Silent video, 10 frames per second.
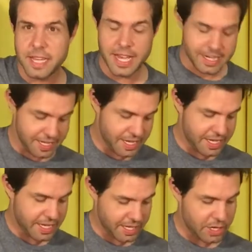
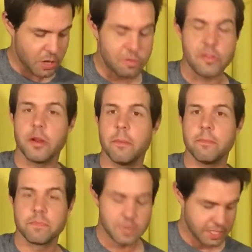technique and go
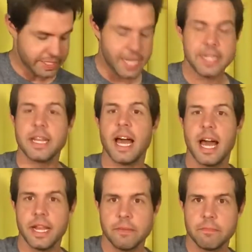from ten to
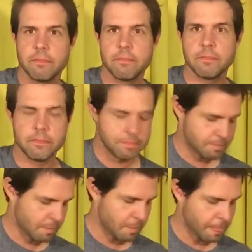nine,
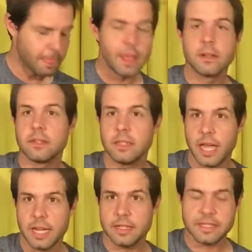
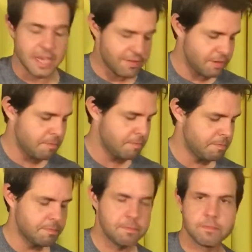nine to seven,
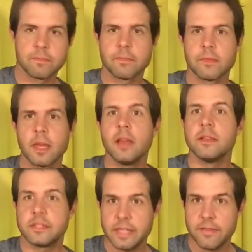
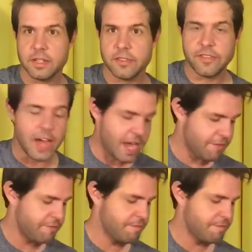seven to five.